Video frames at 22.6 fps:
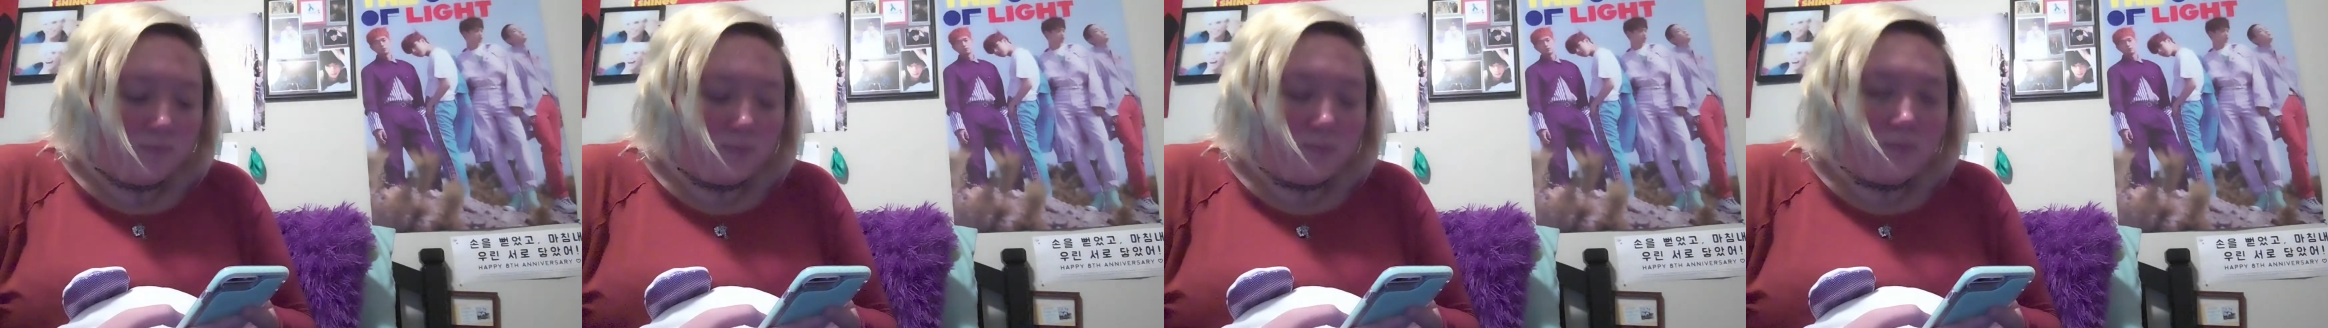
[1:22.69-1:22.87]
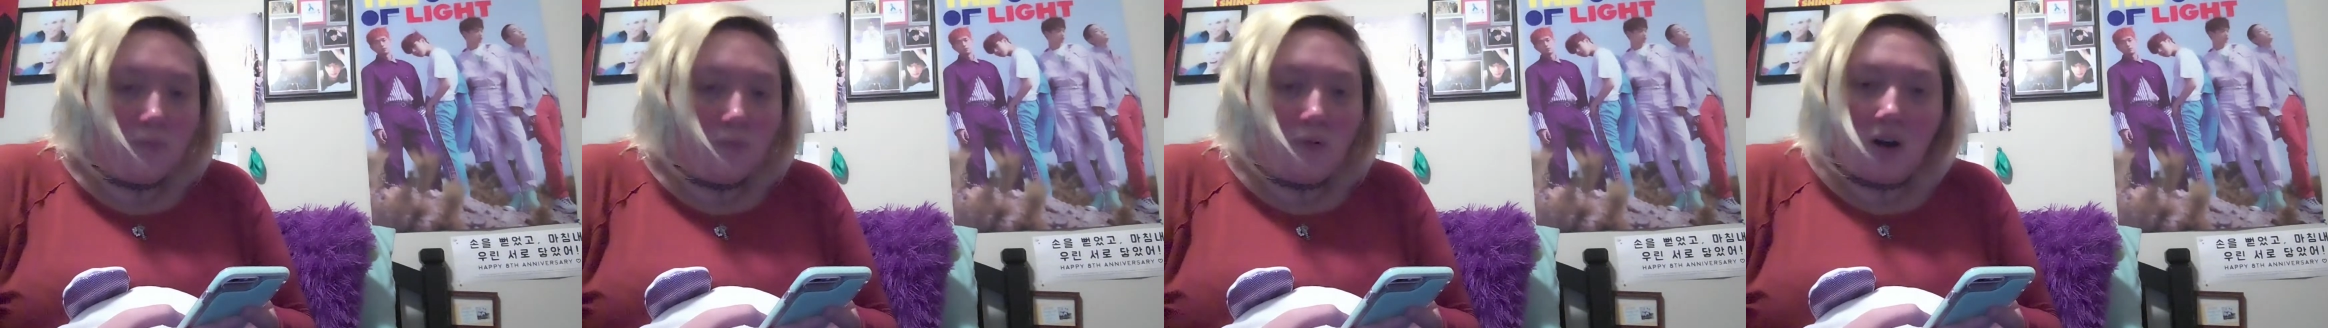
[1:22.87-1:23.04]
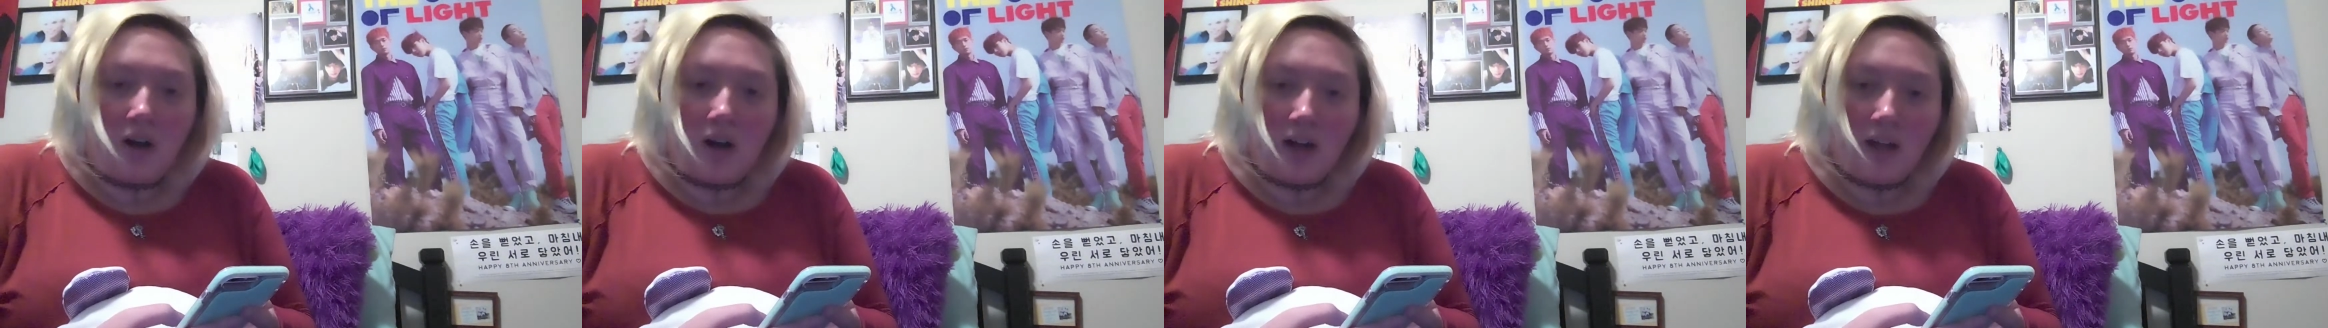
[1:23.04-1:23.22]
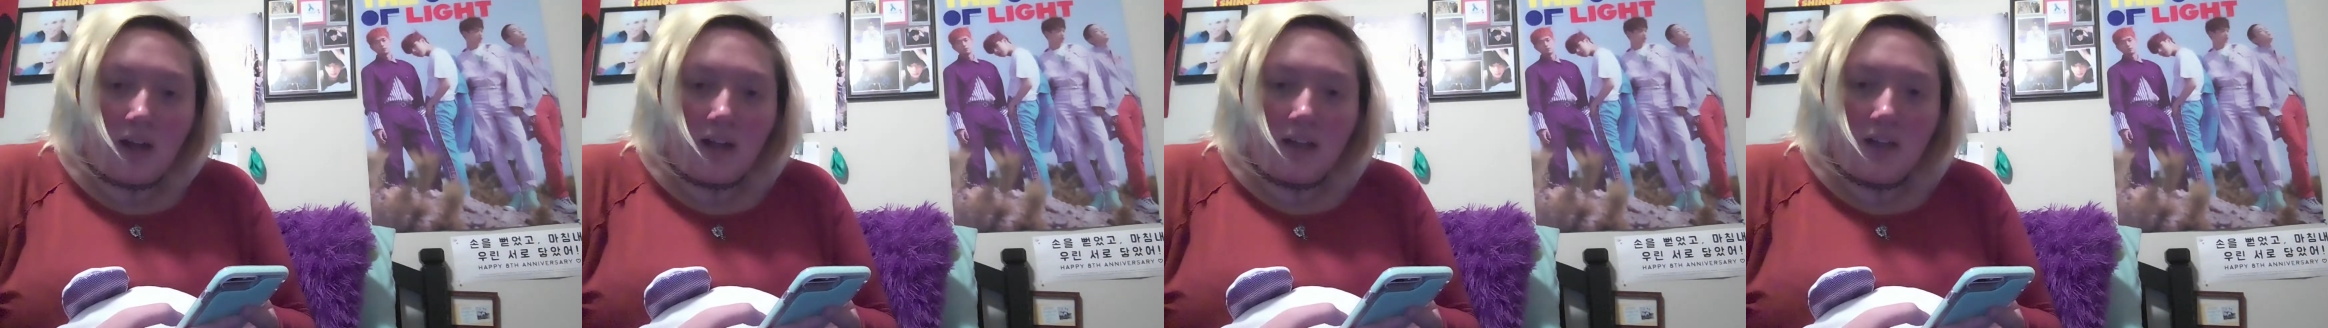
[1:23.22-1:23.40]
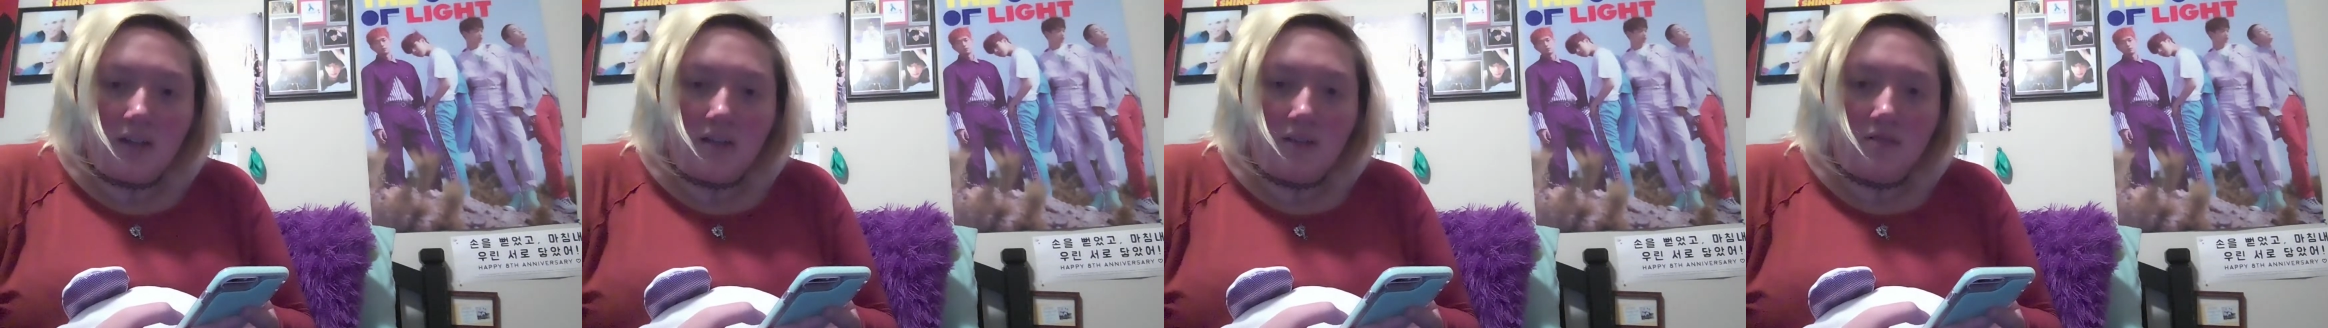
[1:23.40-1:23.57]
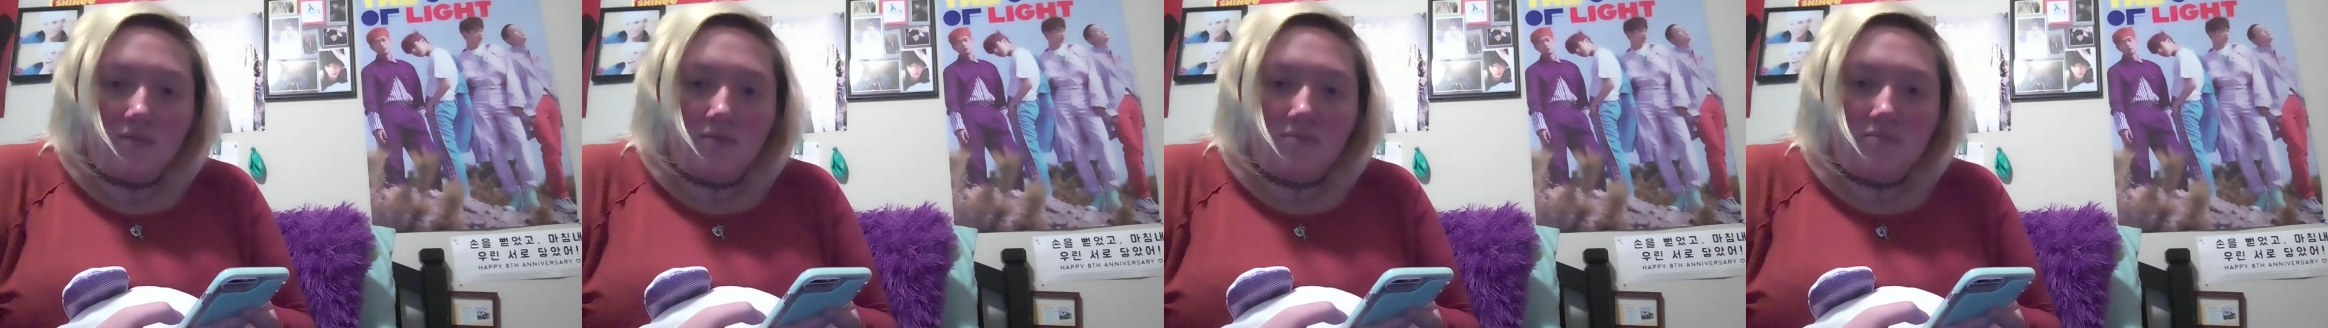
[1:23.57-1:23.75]

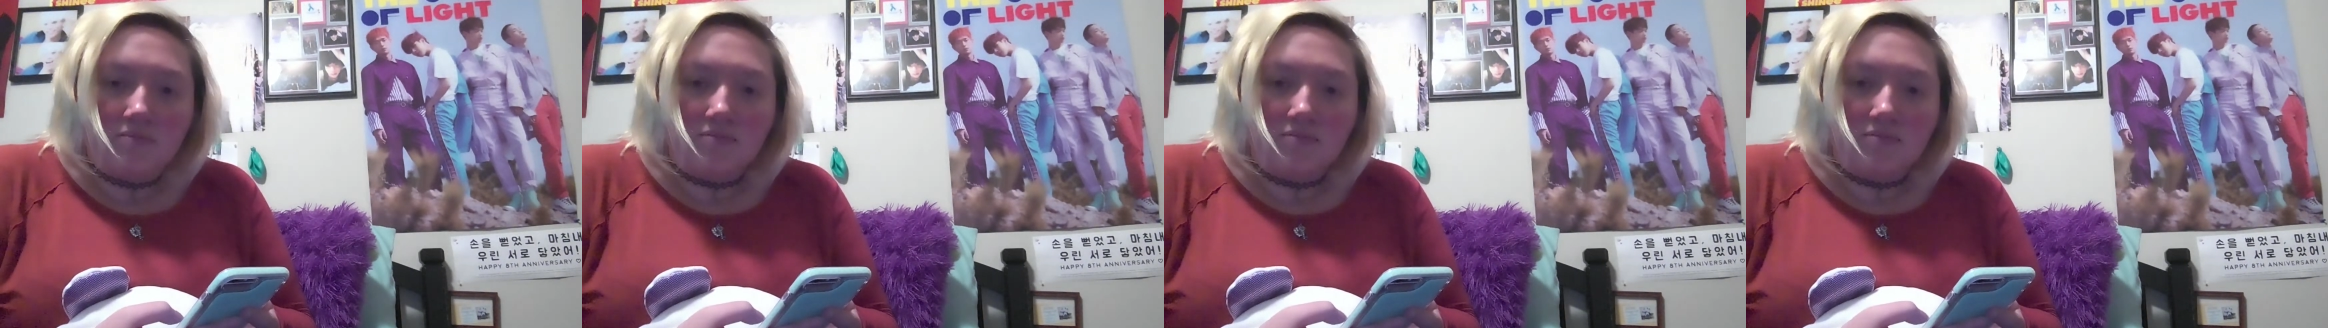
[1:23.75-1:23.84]
why,